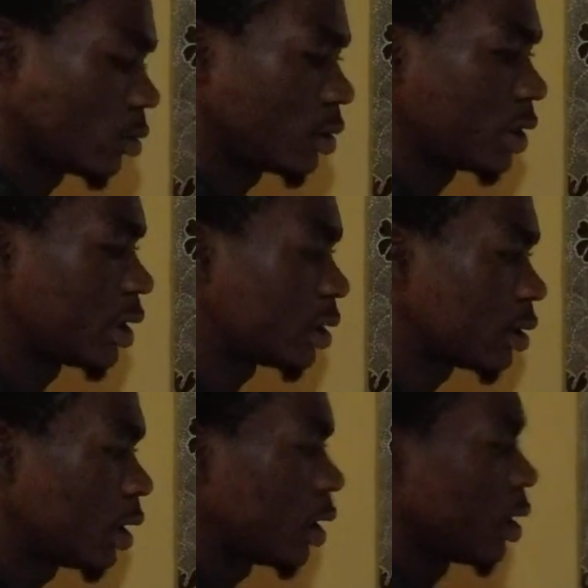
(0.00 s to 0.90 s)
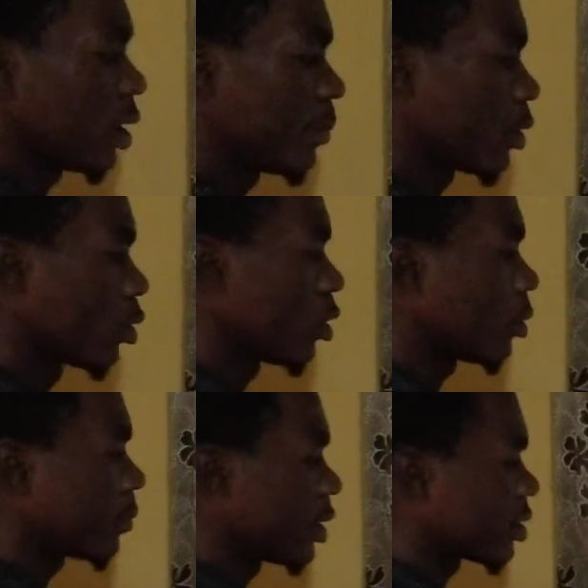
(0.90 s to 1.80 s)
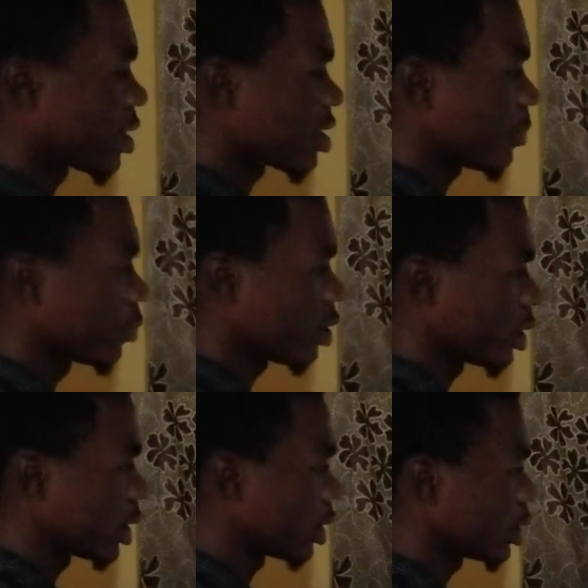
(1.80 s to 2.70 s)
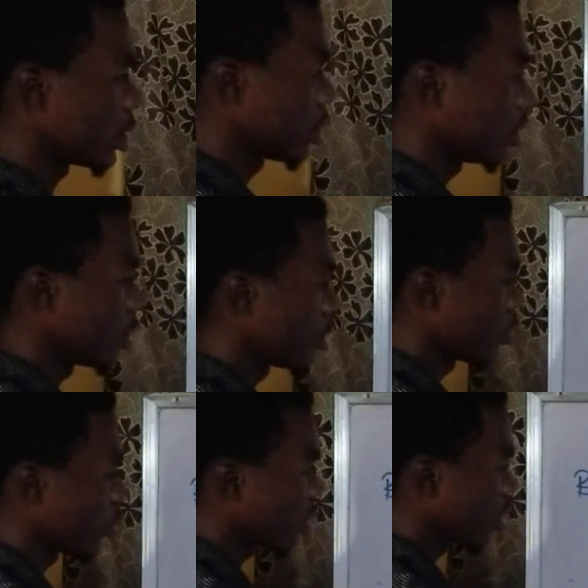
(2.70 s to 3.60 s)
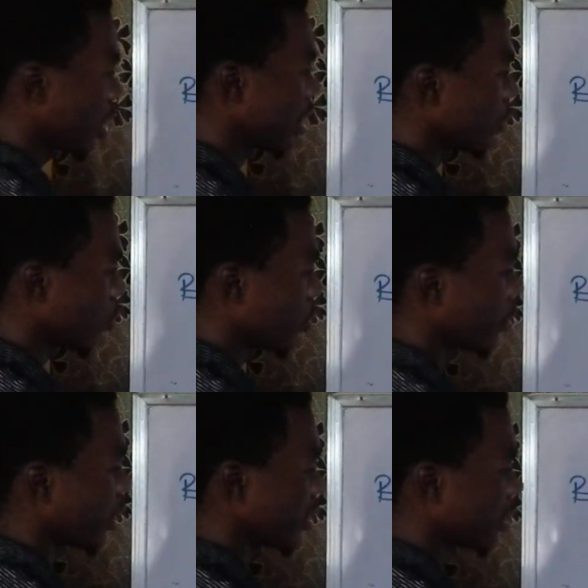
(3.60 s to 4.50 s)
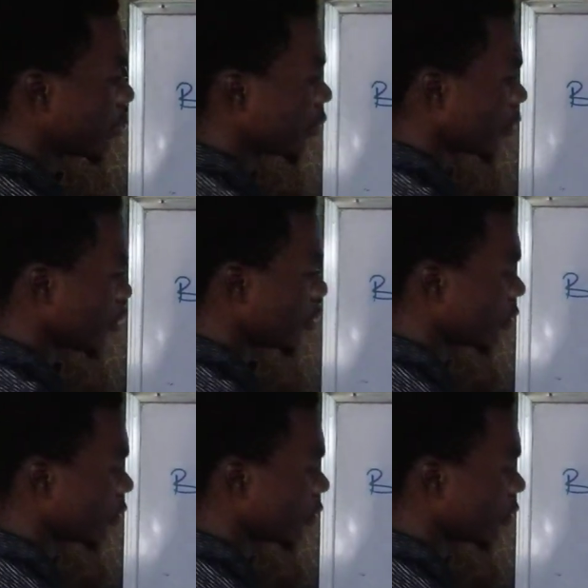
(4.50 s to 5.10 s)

this. Let me rub this example 3. So we try one more example